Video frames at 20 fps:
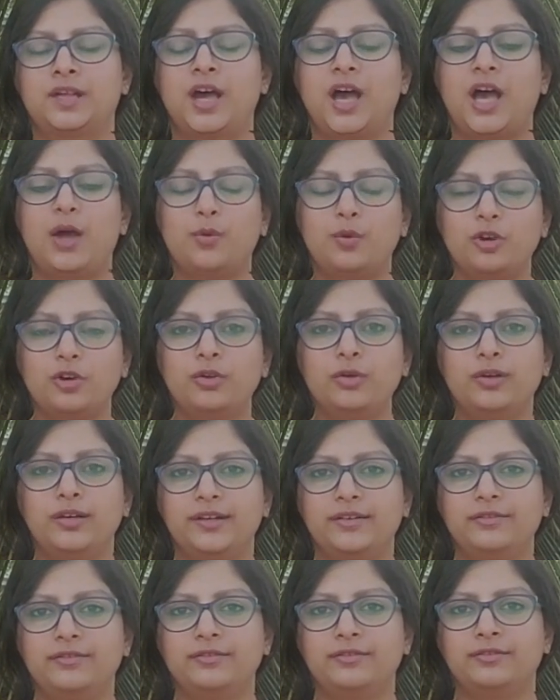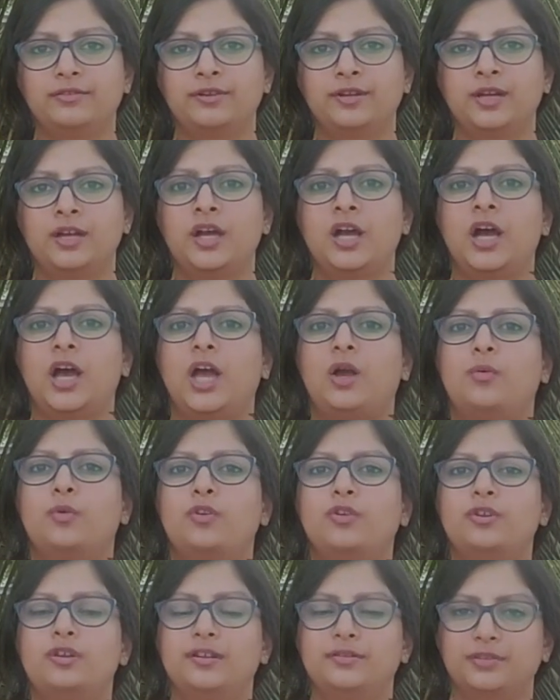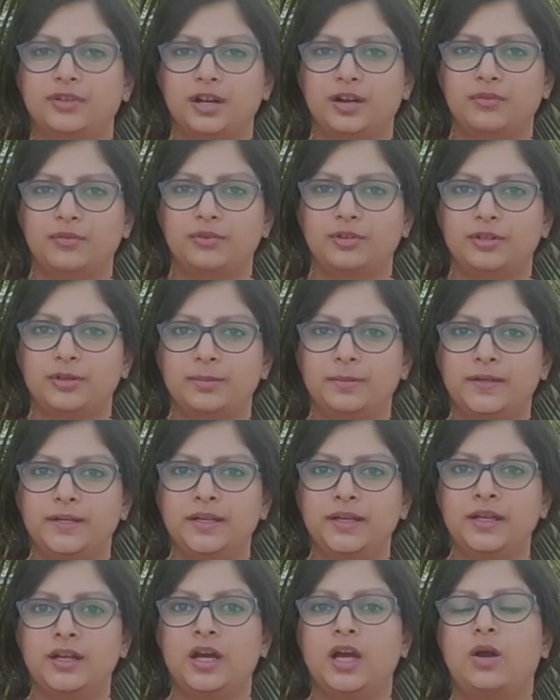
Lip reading: I want to live comfortably,